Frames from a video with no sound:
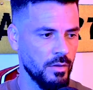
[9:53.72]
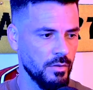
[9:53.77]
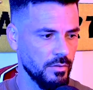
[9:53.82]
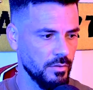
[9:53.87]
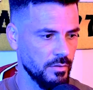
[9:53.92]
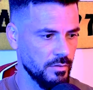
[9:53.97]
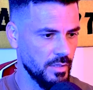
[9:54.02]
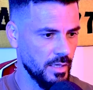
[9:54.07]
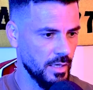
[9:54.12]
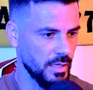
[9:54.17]

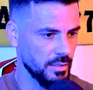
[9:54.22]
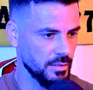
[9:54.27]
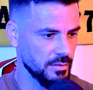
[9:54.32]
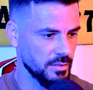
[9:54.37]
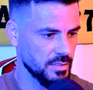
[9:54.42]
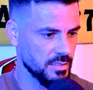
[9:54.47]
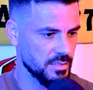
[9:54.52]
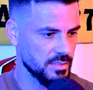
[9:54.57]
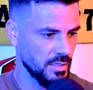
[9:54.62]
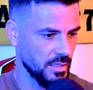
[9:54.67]
they
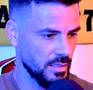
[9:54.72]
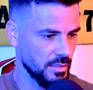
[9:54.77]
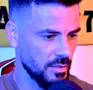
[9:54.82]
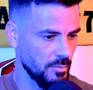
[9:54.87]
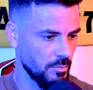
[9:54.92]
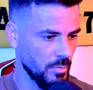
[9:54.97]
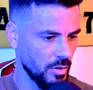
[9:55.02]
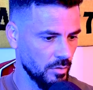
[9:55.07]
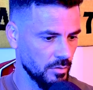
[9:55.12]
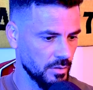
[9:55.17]
understand
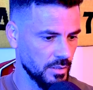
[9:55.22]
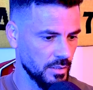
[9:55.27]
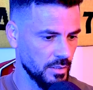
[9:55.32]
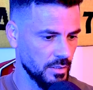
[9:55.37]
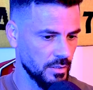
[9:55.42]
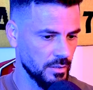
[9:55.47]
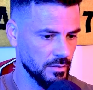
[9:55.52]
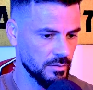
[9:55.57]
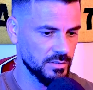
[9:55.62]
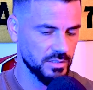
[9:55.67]
about
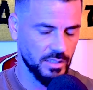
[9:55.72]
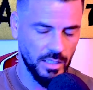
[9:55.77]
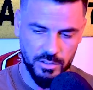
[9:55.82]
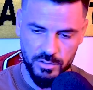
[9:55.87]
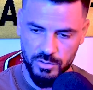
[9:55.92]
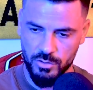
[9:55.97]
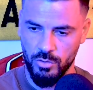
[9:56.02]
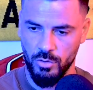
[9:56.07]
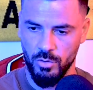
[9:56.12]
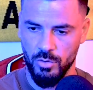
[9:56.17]

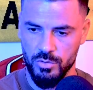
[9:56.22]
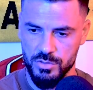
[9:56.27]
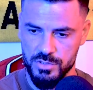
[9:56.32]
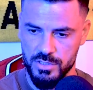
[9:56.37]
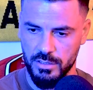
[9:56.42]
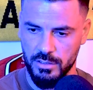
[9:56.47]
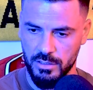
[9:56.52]
tacticals